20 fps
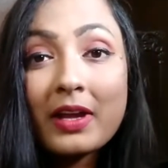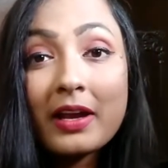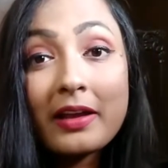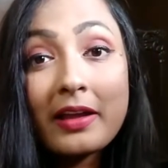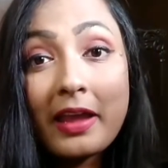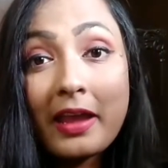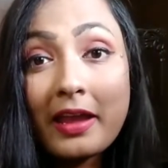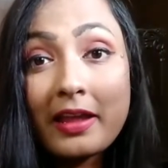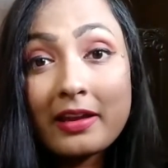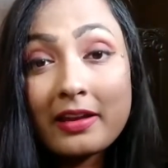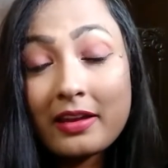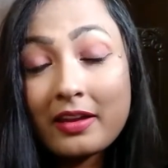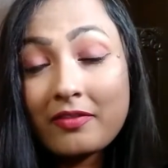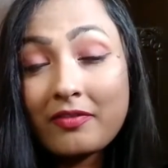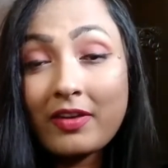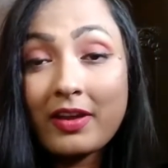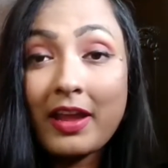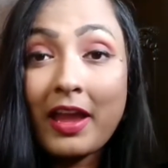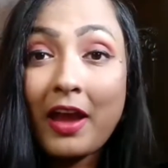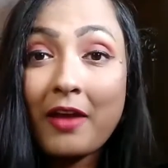again
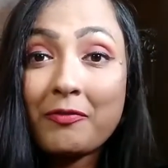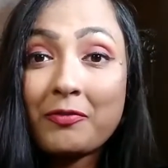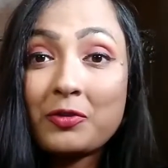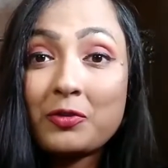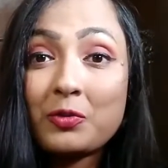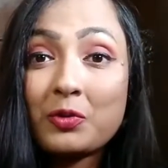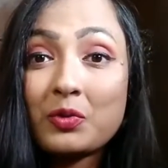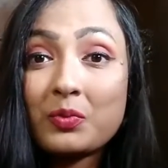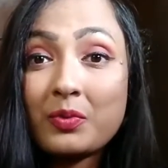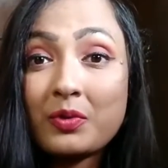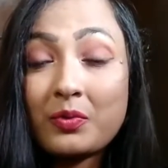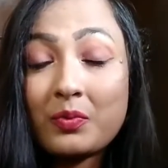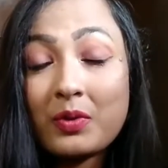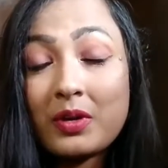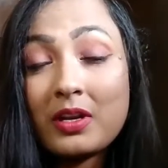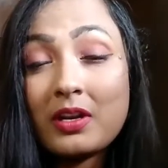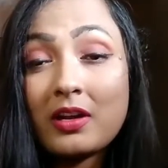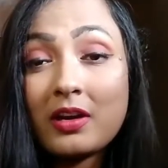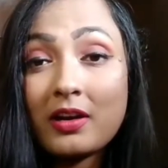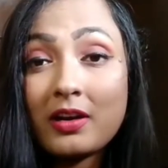if I have to choose
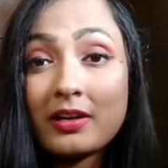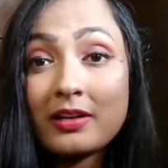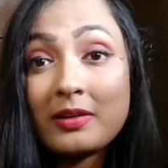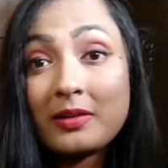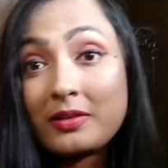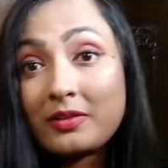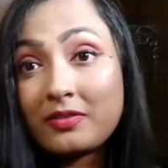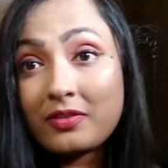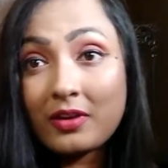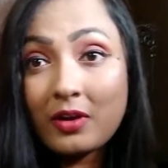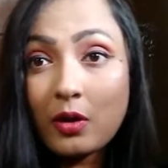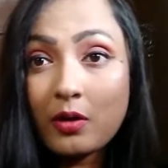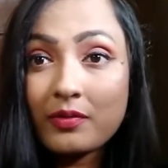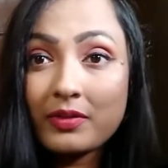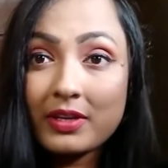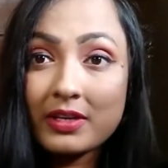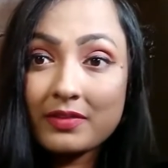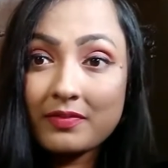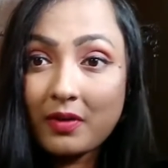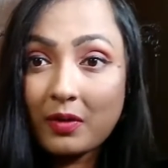between three
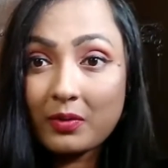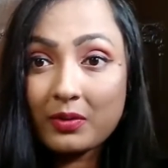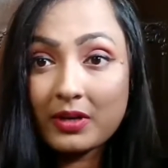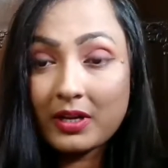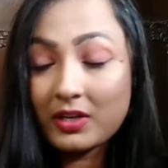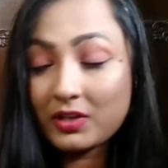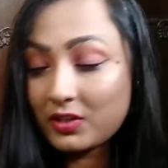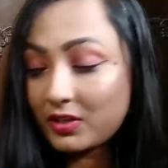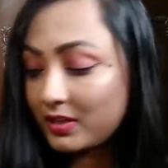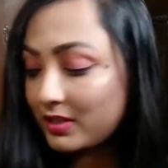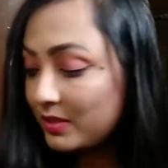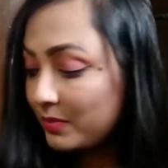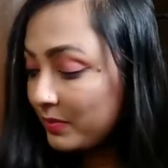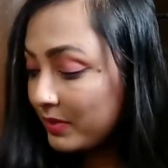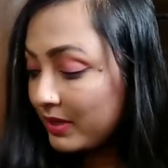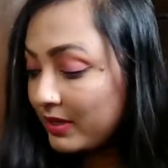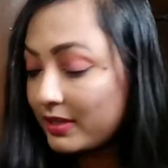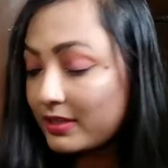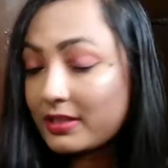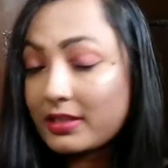of these foundations,
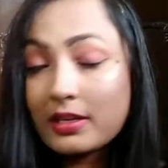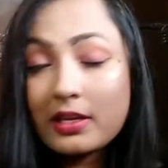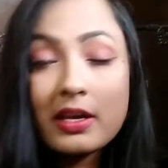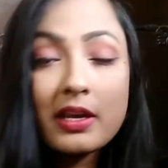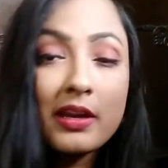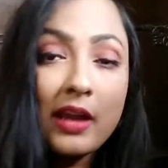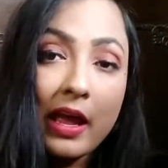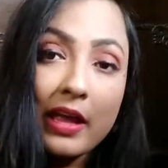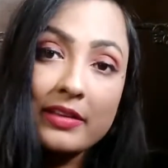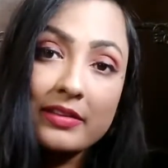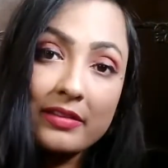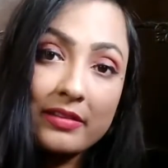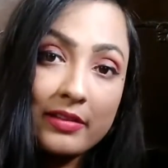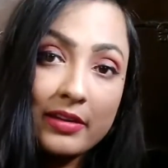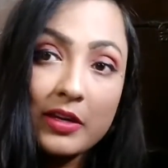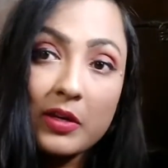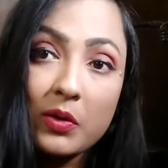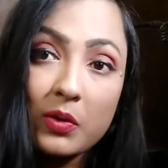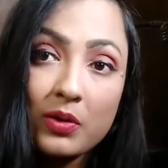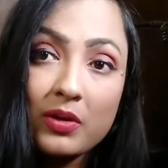because it has a
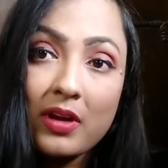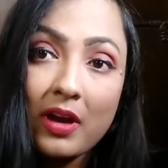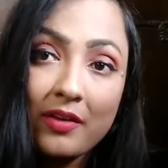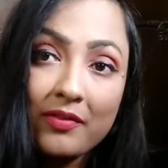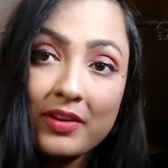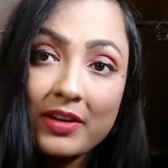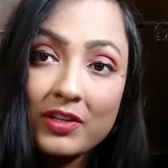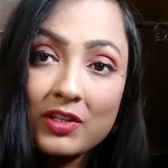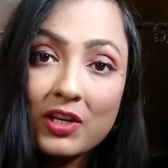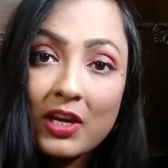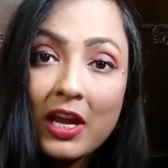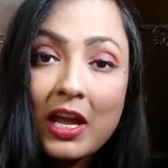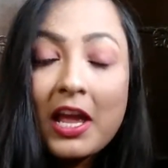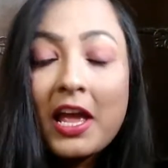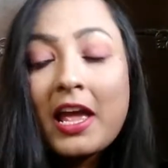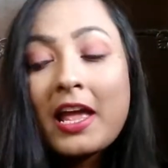really good coverage.